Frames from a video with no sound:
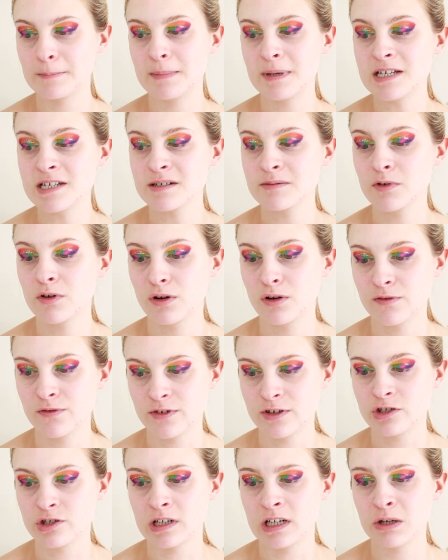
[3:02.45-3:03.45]
medium
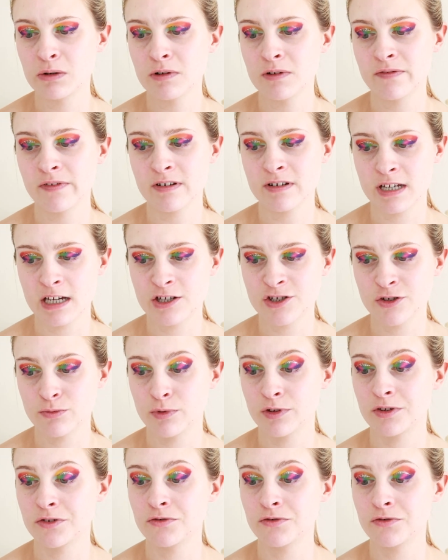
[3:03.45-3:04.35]
coverage liquid foundation with